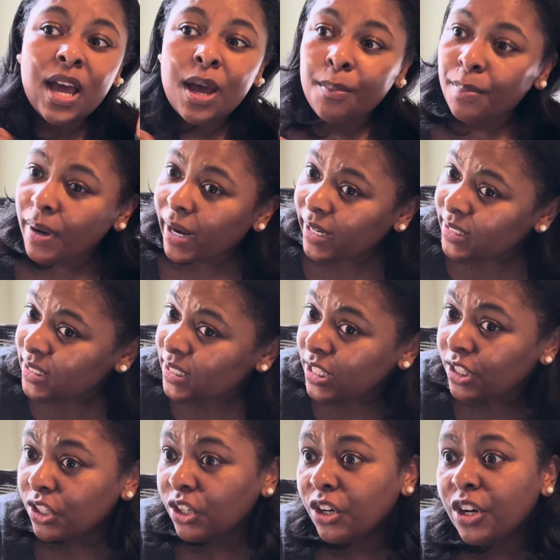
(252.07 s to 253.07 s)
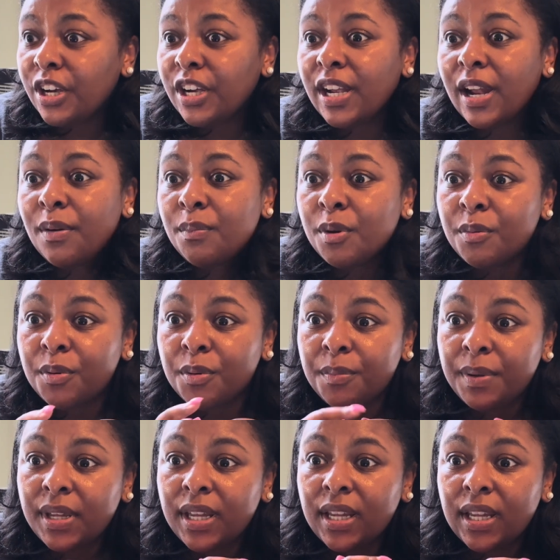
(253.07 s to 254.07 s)
But I did learn, I remember
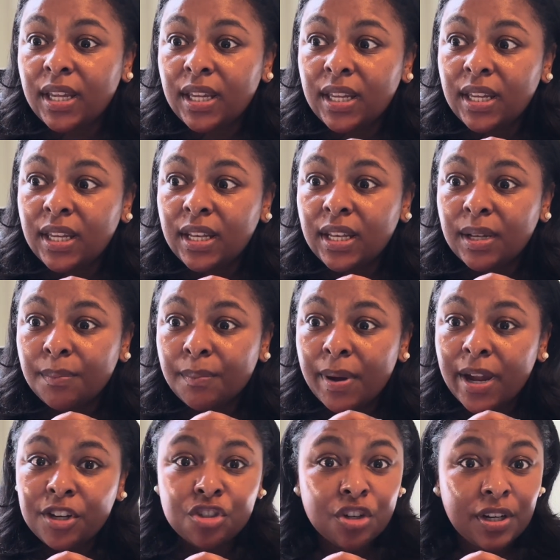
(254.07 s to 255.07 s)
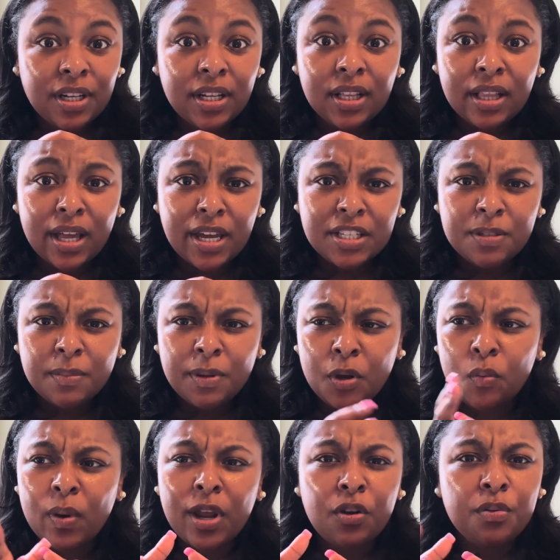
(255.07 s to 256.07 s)
being in my training class and like,
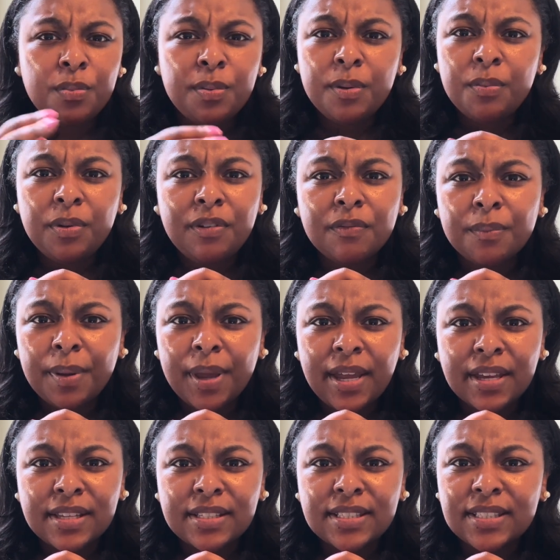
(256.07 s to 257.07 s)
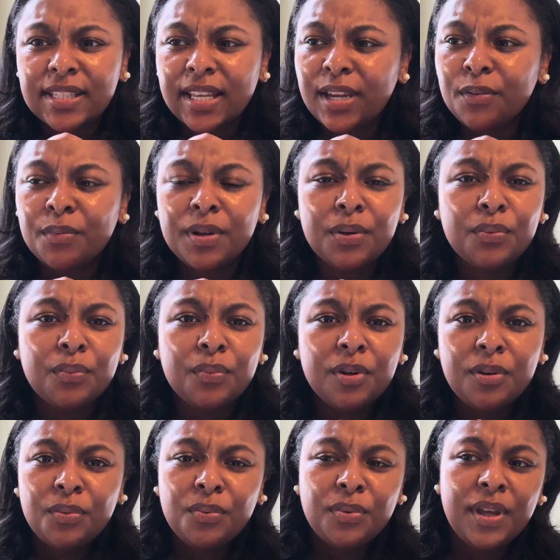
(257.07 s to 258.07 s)
why do people even pay us? Like, what
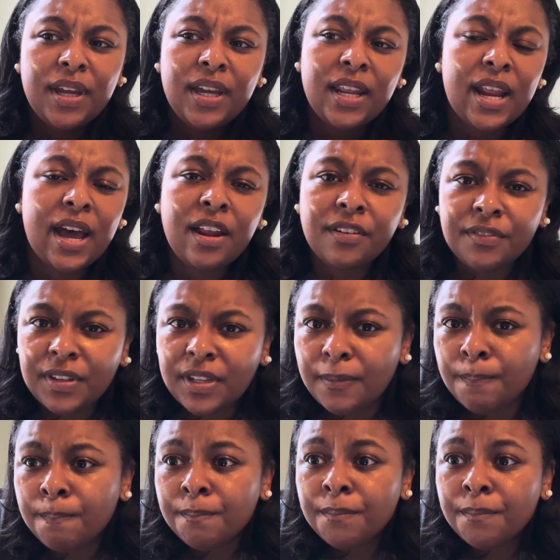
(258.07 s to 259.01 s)
do they get out of it?